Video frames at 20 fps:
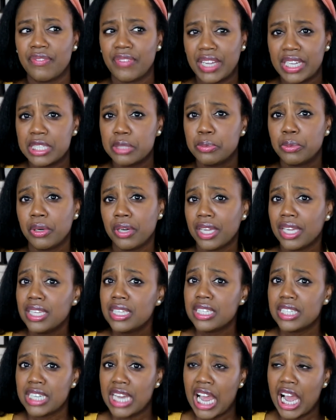Facebook
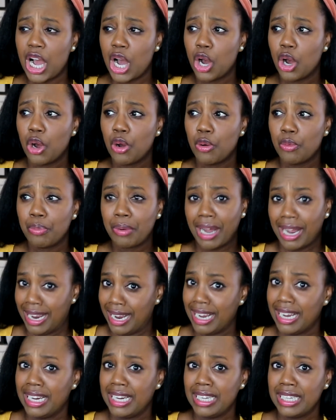is now
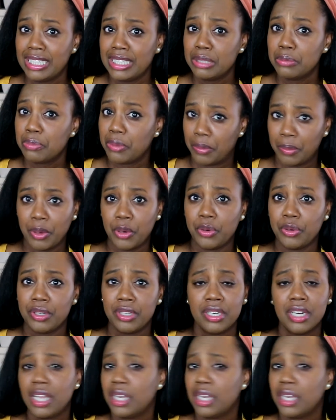behind promoting